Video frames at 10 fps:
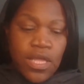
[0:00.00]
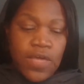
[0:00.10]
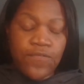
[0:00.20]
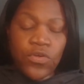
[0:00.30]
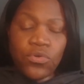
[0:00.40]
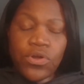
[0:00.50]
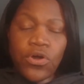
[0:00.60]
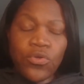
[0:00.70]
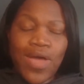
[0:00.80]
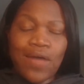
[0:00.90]
If you know
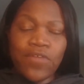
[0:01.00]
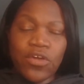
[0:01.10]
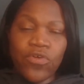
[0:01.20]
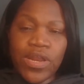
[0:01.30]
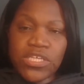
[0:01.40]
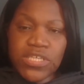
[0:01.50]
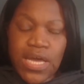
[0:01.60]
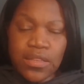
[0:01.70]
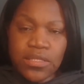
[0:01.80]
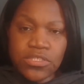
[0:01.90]
you have a credit
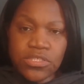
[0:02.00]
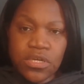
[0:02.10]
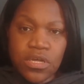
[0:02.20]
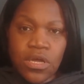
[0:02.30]
challenge,